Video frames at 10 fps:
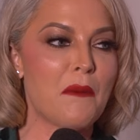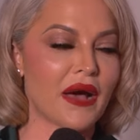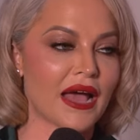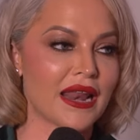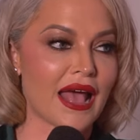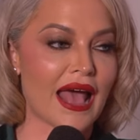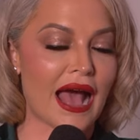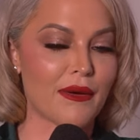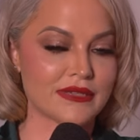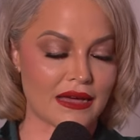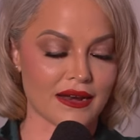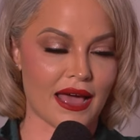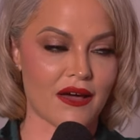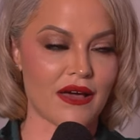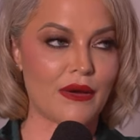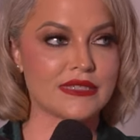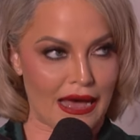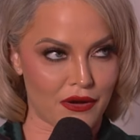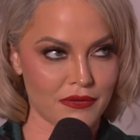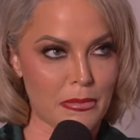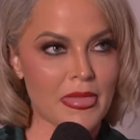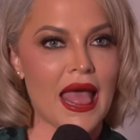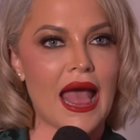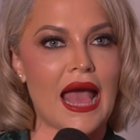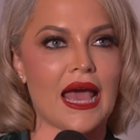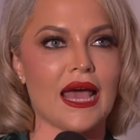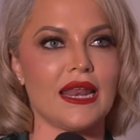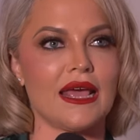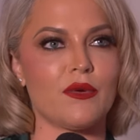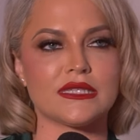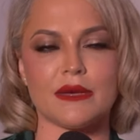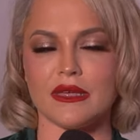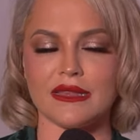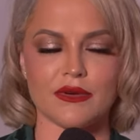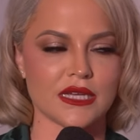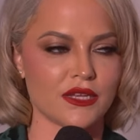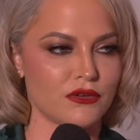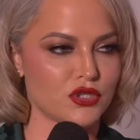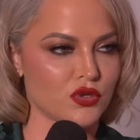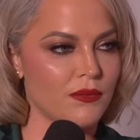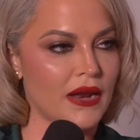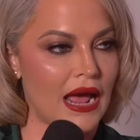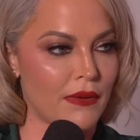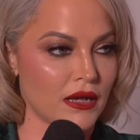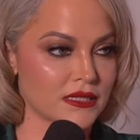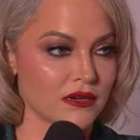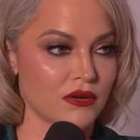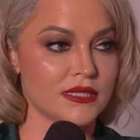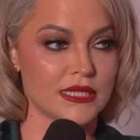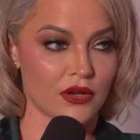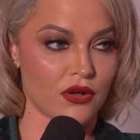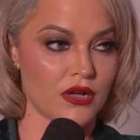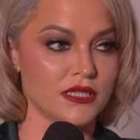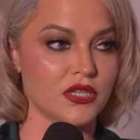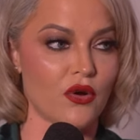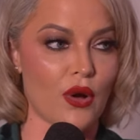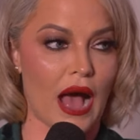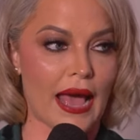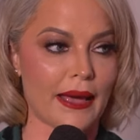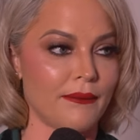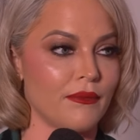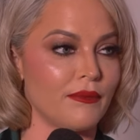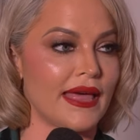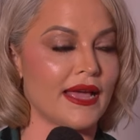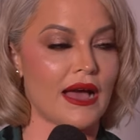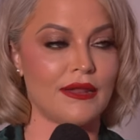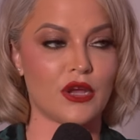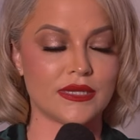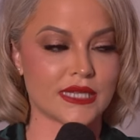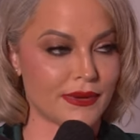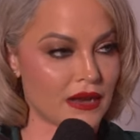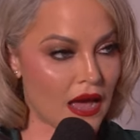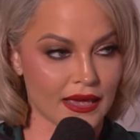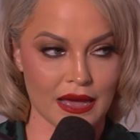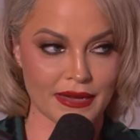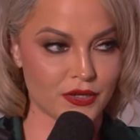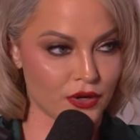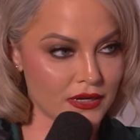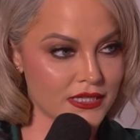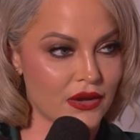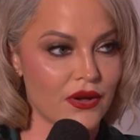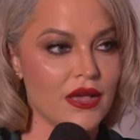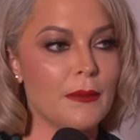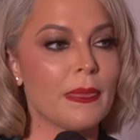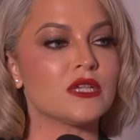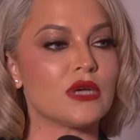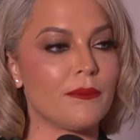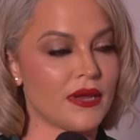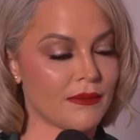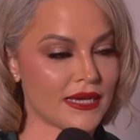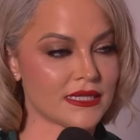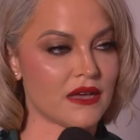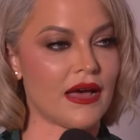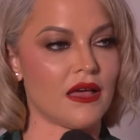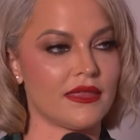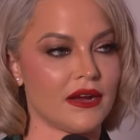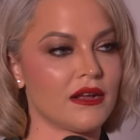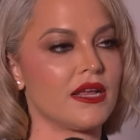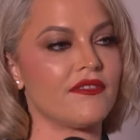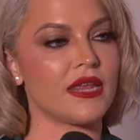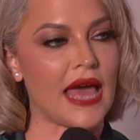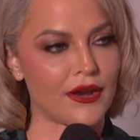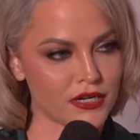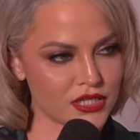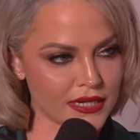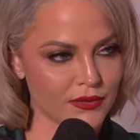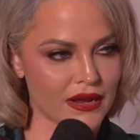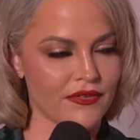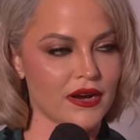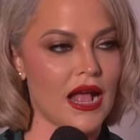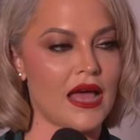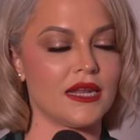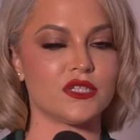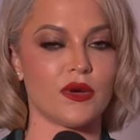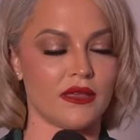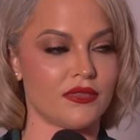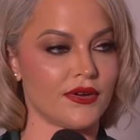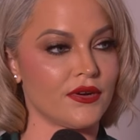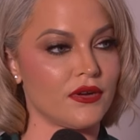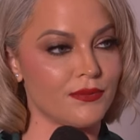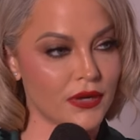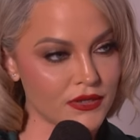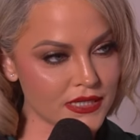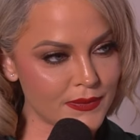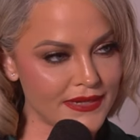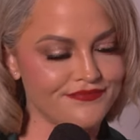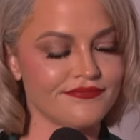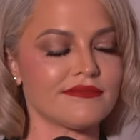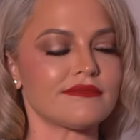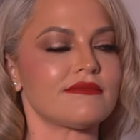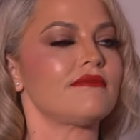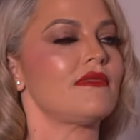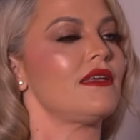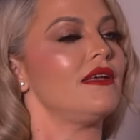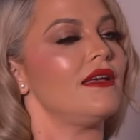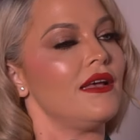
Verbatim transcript: But I was out, out, I was out and it was something that was unusual. But I'm also single, and so I'm like, no one's gonna be knocking on my door. So you're so putting yourself out there. Putting myself yeah. out there, getting good energy, whatever. Mm-hmm. And a 23 year old approaches me. Ooh.